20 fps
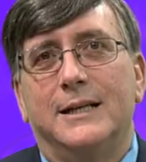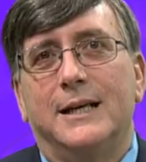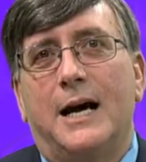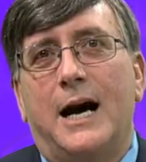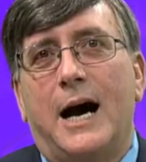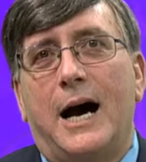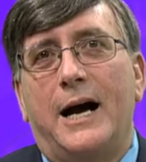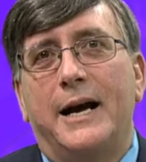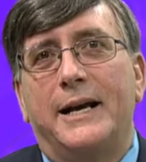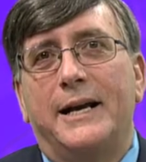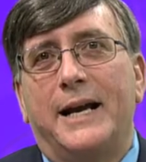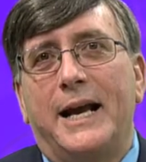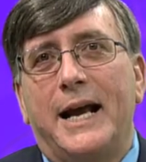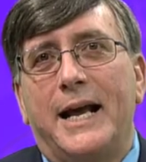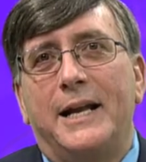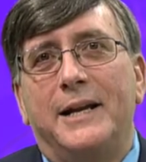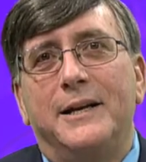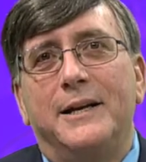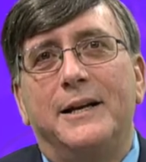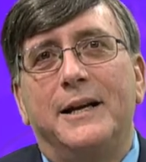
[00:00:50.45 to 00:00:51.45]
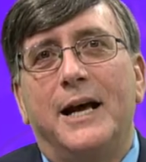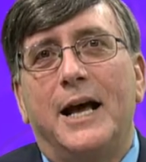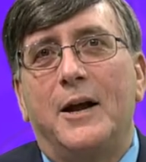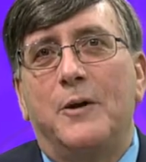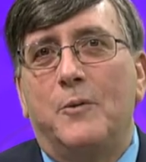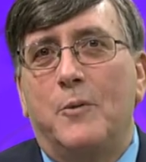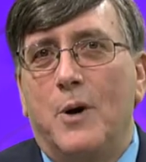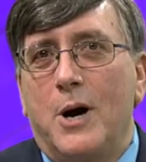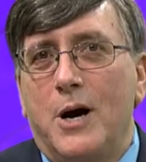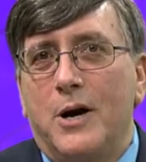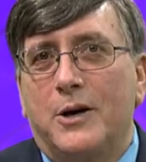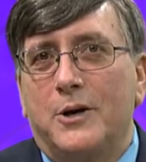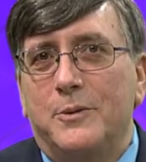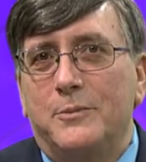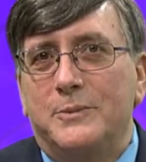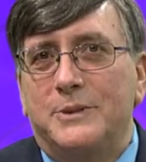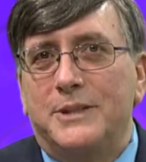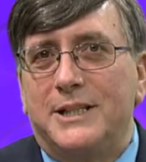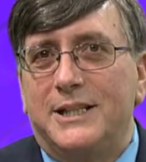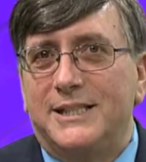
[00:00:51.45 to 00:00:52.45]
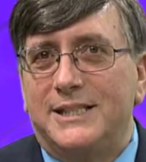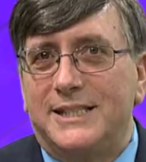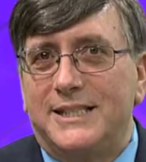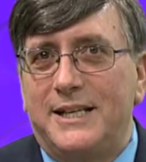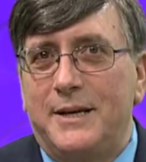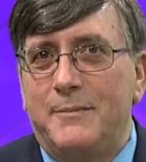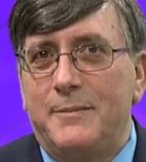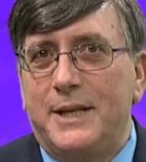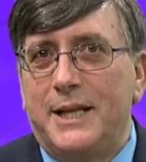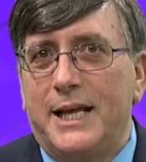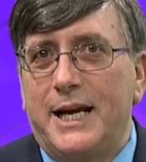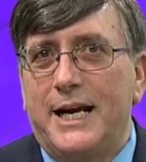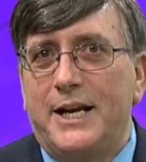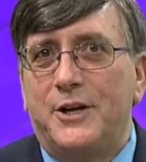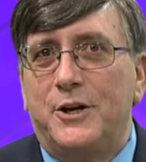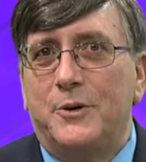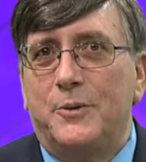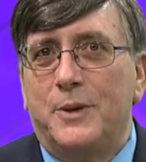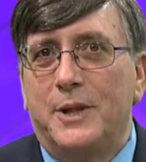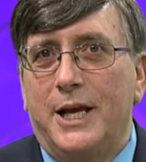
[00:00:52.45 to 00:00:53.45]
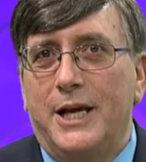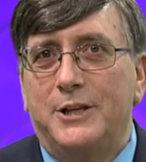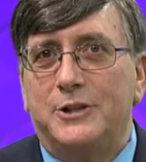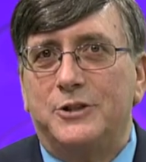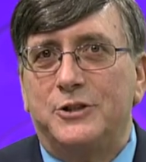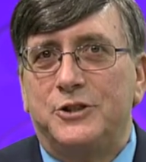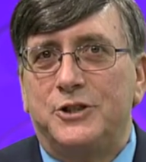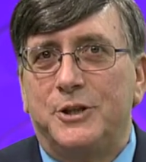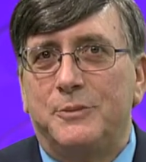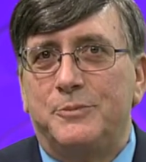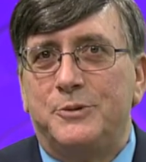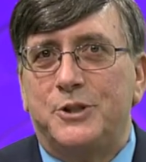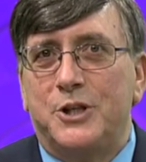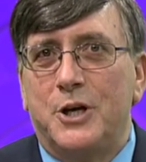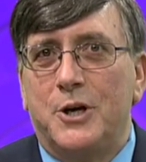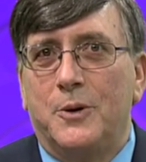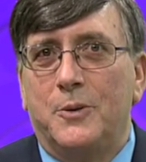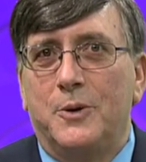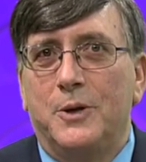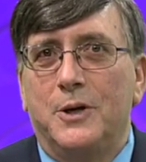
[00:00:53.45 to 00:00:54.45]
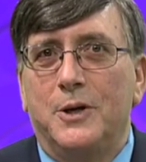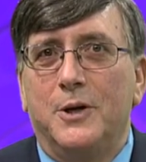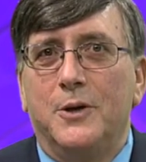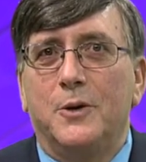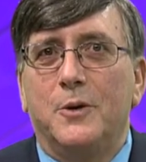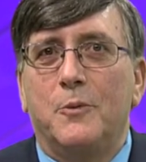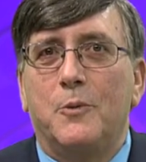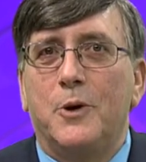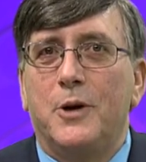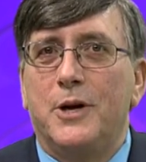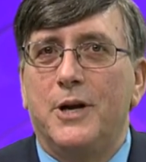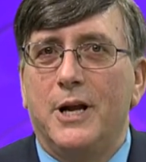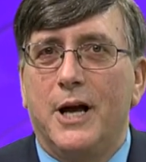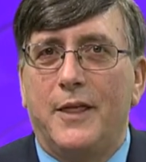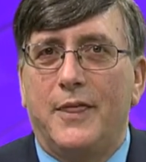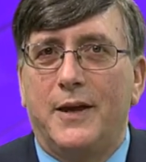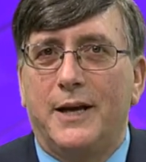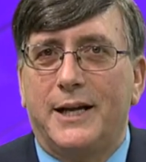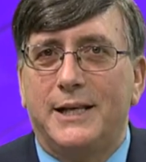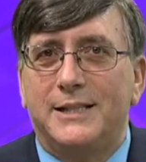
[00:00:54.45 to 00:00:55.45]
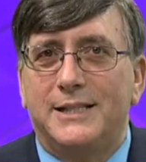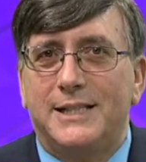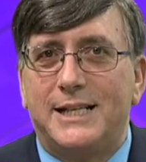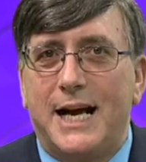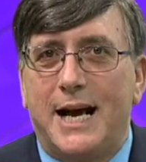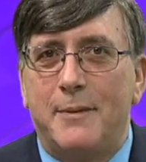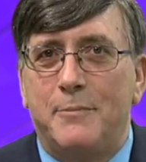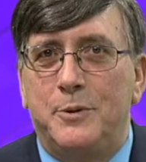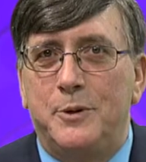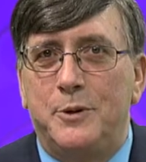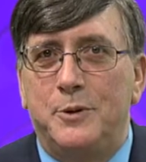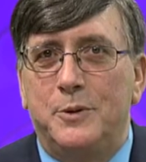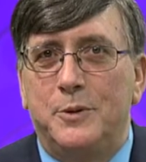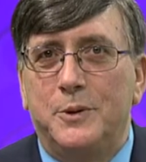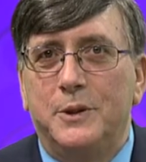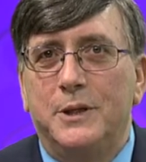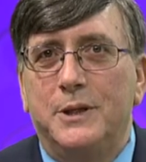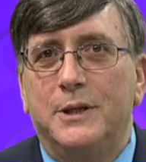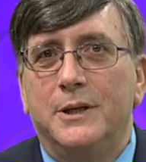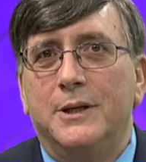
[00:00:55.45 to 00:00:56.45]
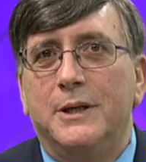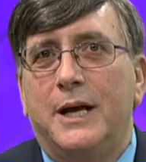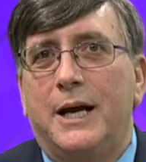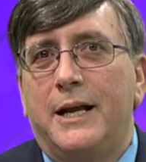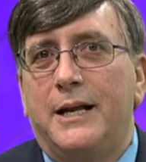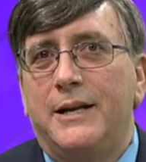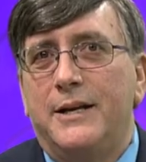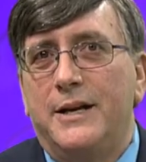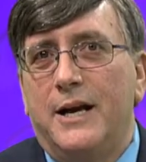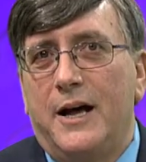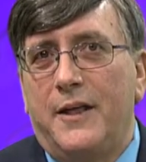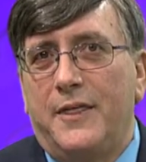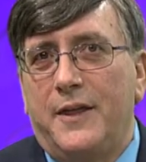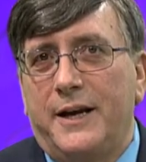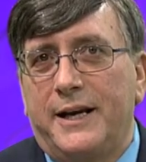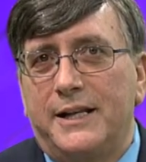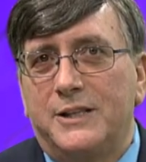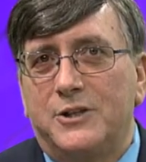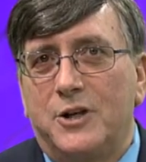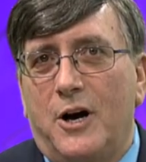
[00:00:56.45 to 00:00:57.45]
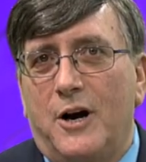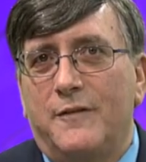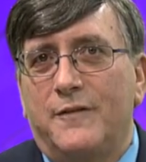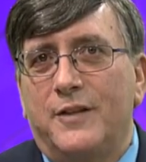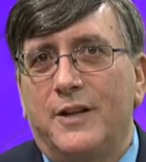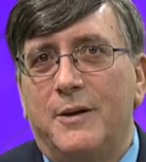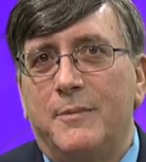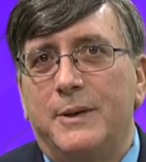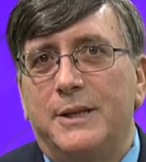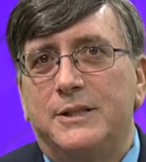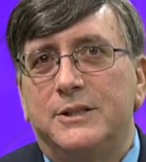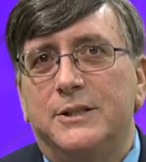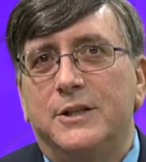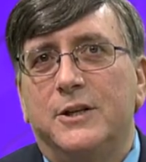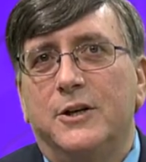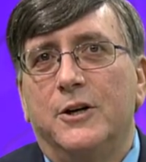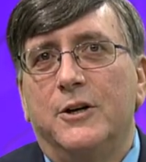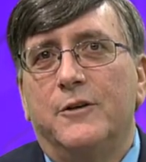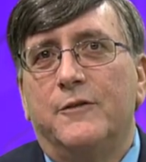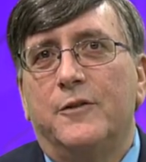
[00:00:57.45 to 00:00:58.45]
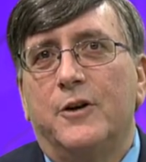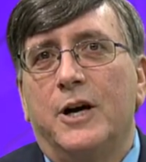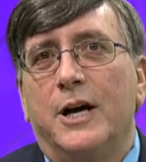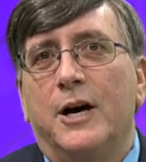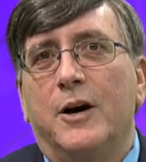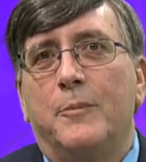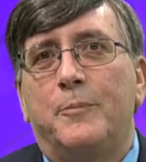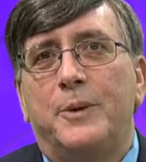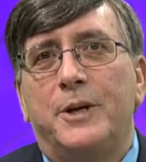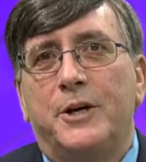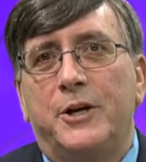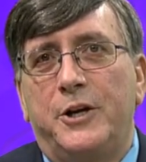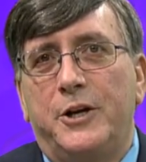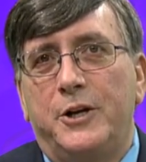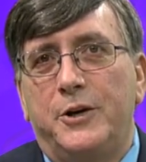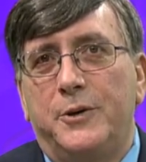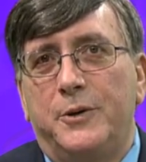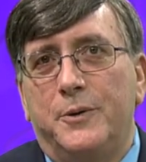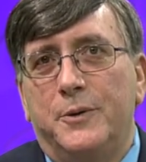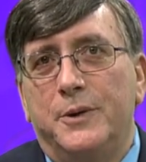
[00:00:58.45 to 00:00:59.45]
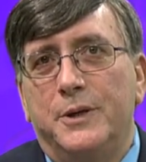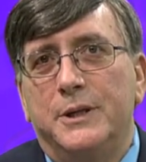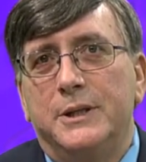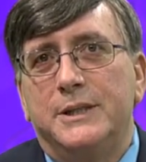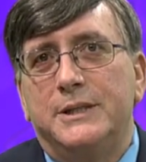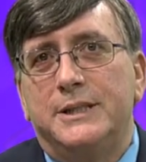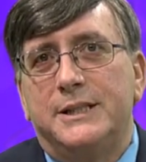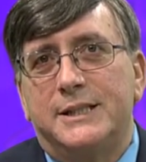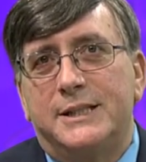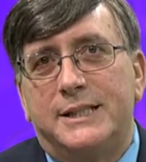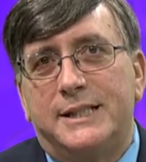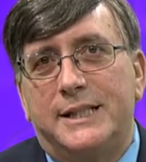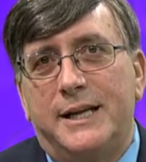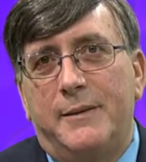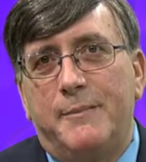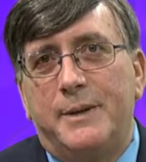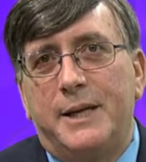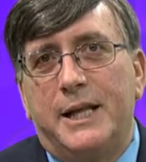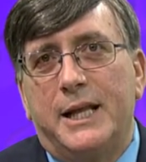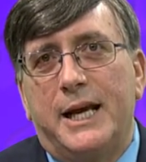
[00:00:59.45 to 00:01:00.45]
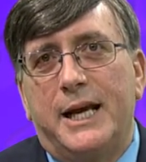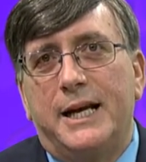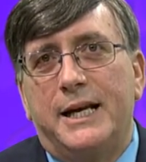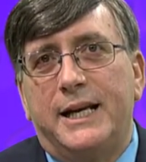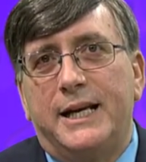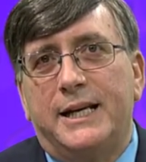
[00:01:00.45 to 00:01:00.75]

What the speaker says: Hi again, and welcome to the Stimulate Your Relationship Show, where nothing is taboo and nothing is off limits for helping you to stimulate,